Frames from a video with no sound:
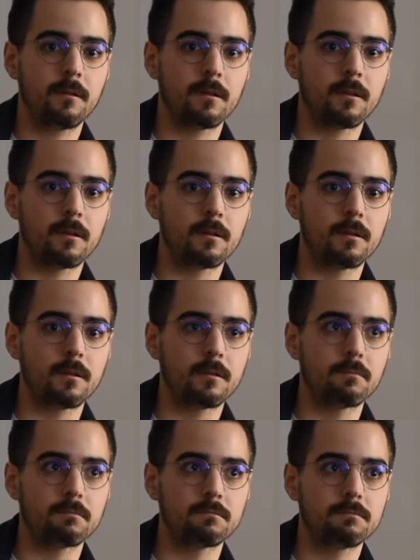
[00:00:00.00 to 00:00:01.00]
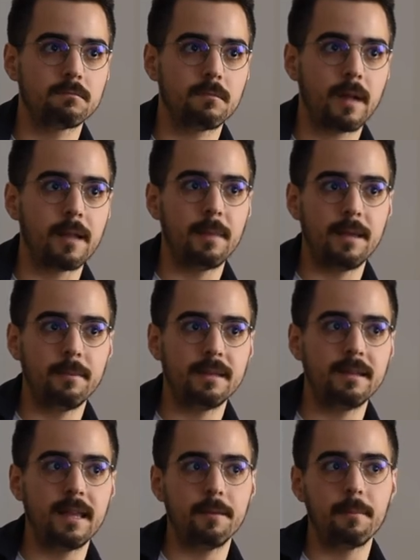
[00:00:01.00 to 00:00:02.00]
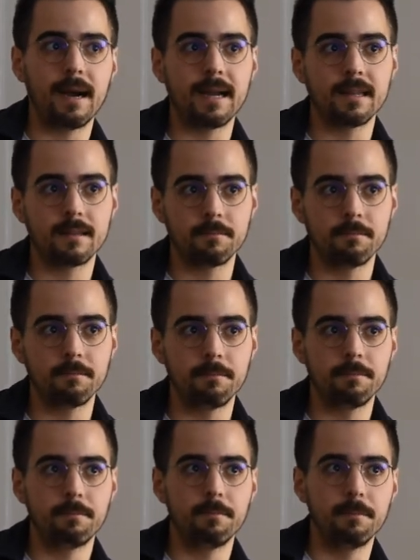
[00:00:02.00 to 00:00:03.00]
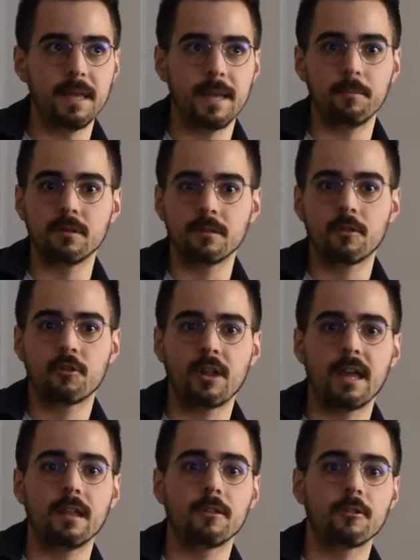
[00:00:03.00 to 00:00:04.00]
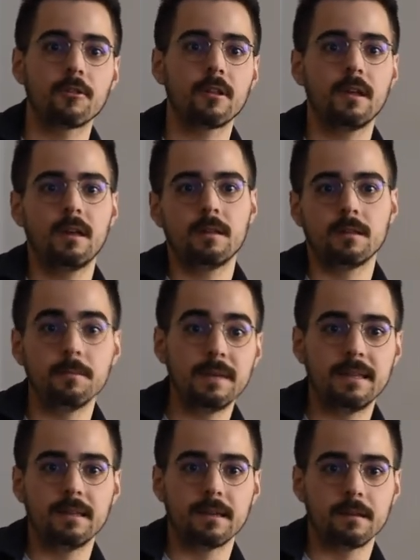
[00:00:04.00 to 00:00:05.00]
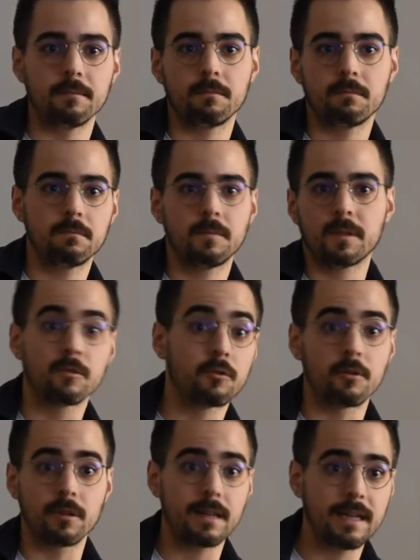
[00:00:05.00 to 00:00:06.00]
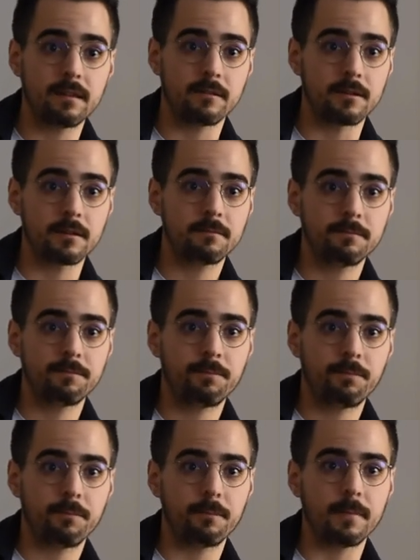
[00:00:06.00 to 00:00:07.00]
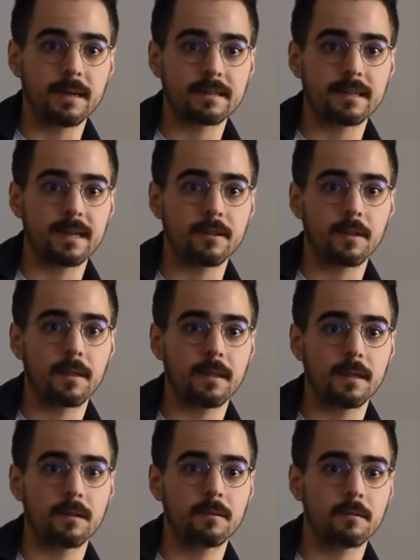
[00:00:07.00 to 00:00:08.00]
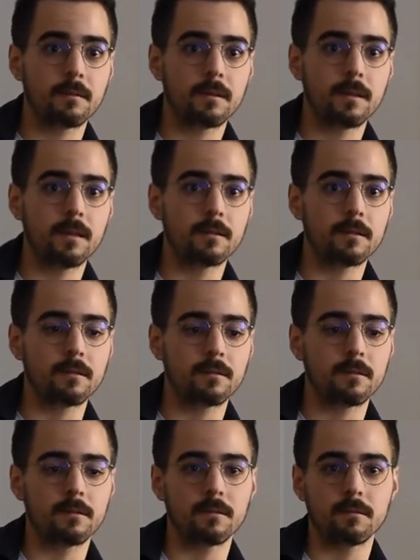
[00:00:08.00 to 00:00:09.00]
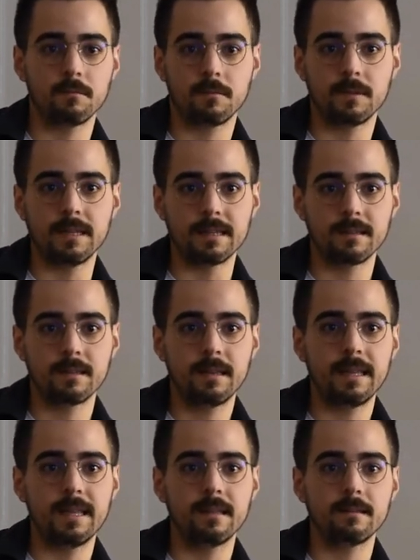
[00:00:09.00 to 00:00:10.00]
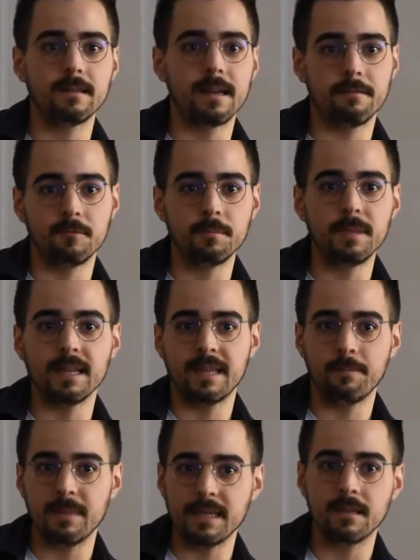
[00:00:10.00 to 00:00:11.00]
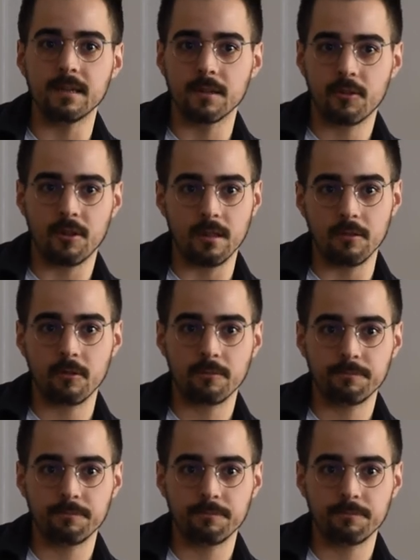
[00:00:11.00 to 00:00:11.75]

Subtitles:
And maybe they might be able to change the media sooner or later, but I don't think that there would be an immediate change.